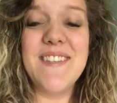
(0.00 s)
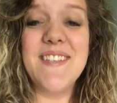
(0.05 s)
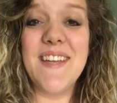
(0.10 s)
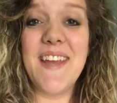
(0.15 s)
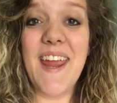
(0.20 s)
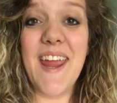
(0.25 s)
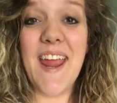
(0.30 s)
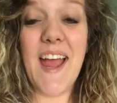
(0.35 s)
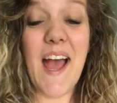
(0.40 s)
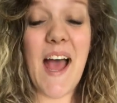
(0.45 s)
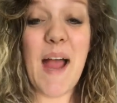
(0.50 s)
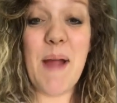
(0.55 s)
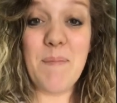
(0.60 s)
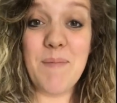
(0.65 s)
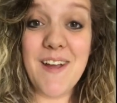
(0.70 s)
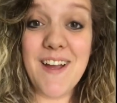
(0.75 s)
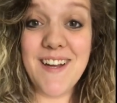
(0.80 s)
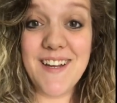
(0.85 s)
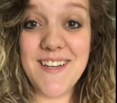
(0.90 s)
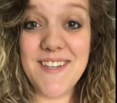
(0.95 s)
Today
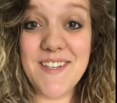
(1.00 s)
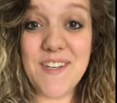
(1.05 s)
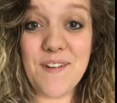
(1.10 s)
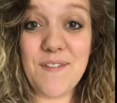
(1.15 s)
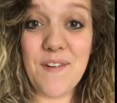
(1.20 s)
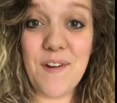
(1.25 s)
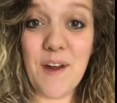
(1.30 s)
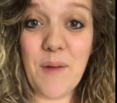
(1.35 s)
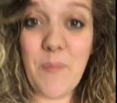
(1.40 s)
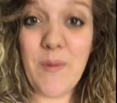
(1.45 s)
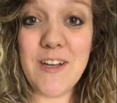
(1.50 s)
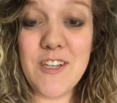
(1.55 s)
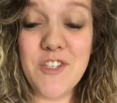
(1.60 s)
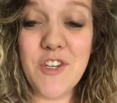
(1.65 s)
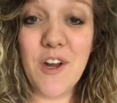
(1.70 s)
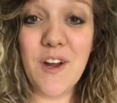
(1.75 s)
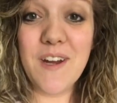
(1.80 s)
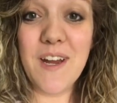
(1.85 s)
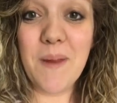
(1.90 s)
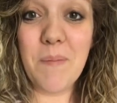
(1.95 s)
I'm not going to do very
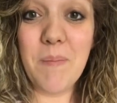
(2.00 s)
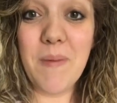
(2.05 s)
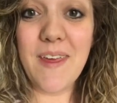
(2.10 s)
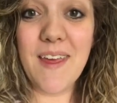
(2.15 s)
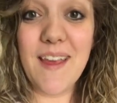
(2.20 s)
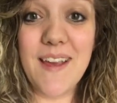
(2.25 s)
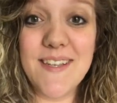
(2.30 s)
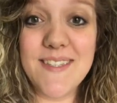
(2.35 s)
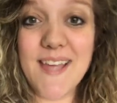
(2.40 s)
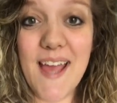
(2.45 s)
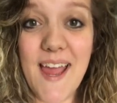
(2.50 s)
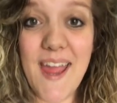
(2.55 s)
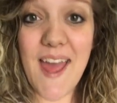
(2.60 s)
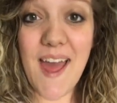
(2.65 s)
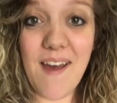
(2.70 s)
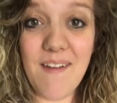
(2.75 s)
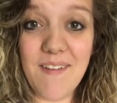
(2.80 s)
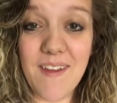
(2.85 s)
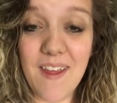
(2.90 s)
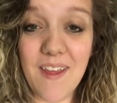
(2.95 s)
much talking because I
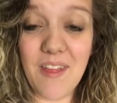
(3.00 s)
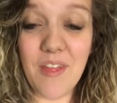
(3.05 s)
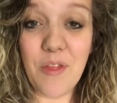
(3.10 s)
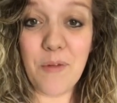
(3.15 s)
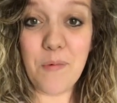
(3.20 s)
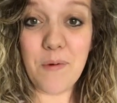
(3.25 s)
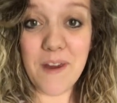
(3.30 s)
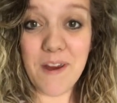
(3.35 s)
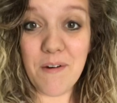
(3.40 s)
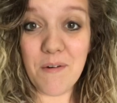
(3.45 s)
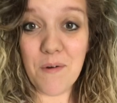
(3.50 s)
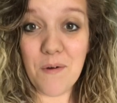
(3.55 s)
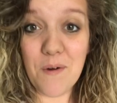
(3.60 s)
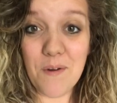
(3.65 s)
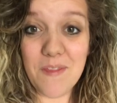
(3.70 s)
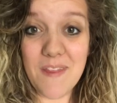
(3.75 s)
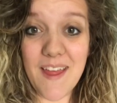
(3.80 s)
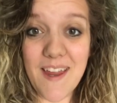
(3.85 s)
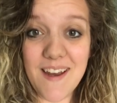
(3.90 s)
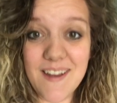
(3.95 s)
have a
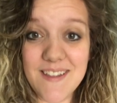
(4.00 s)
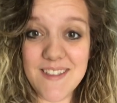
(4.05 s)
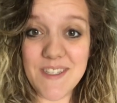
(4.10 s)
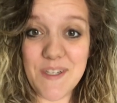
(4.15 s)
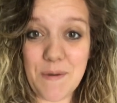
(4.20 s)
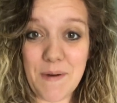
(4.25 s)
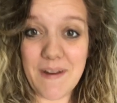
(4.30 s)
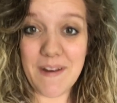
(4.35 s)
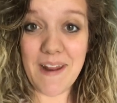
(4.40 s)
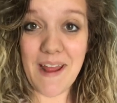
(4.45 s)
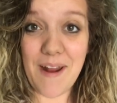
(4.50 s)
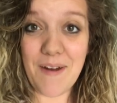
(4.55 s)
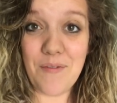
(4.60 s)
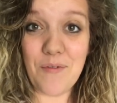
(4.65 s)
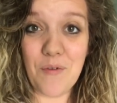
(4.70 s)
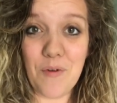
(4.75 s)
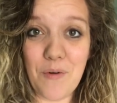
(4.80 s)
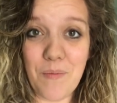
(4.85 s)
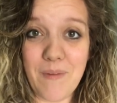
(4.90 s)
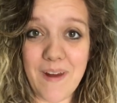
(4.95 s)
three-year-old that is doing that
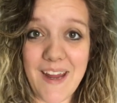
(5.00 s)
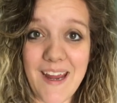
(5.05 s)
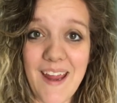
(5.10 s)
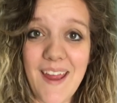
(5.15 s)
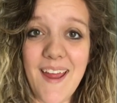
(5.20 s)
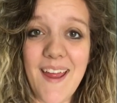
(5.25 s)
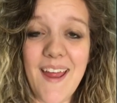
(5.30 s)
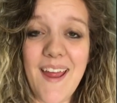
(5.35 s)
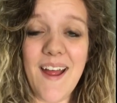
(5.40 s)
for me.